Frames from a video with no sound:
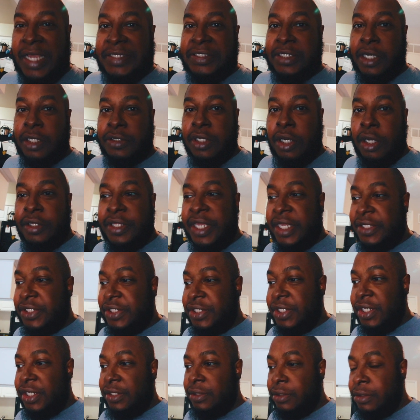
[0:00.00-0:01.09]
I talked all that
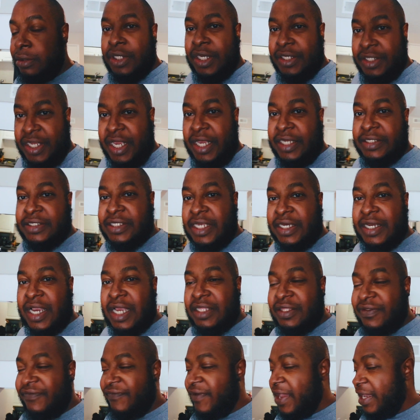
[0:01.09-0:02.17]
shit, and yes, I
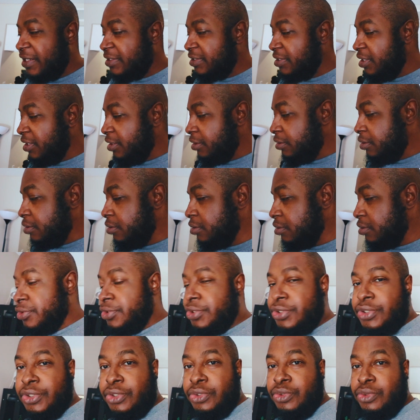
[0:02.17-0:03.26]
got the vaccine.
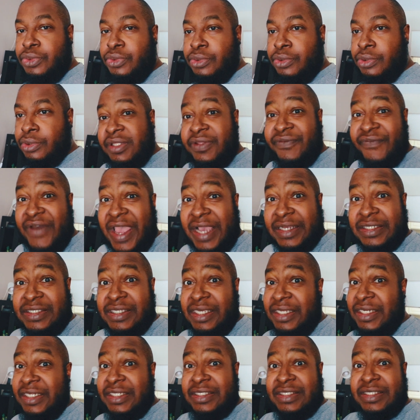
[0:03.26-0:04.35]
Two, the
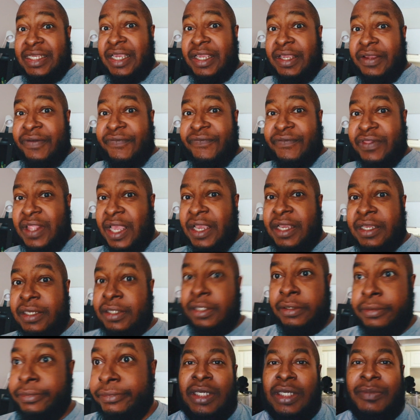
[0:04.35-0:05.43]
vaccine is safe. Like,
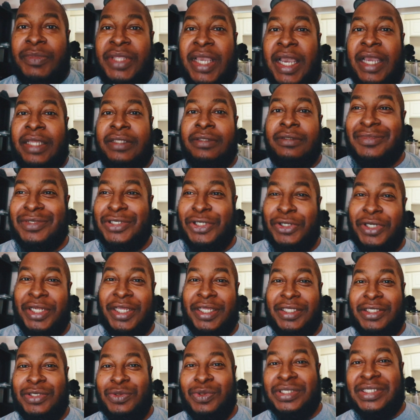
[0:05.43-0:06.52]
I'm not turning
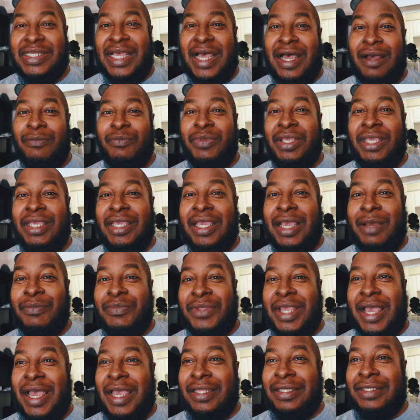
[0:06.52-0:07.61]
into a zombie.
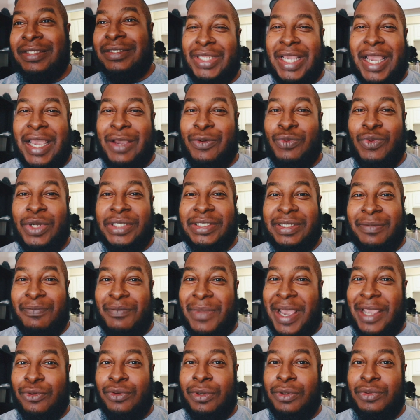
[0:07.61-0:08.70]
I wasn't
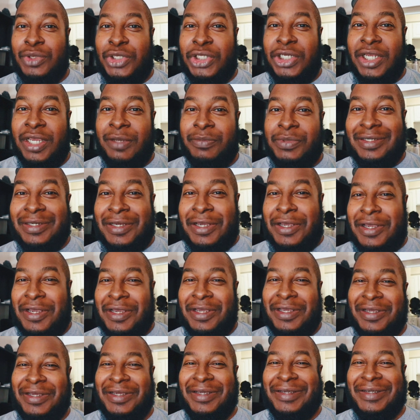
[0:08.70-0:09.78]

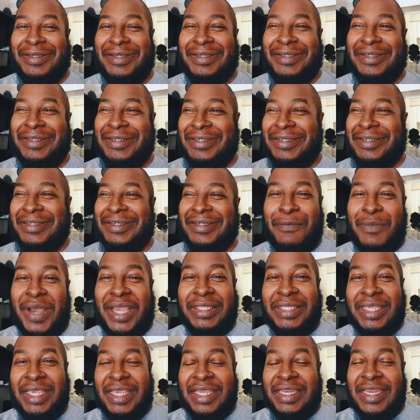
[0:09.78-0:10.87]
microchipped. My
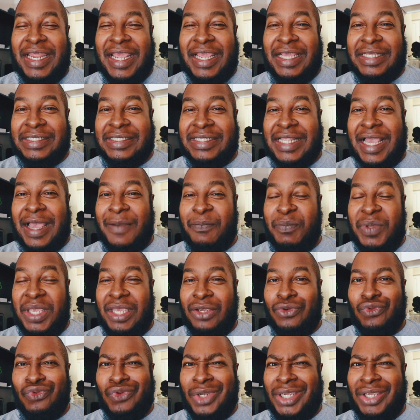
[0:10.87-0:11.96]
DNA is not
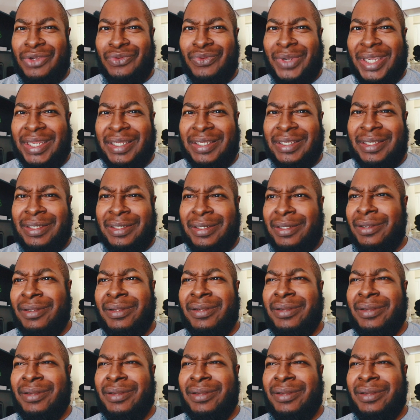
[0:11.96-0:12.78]
being rewritten.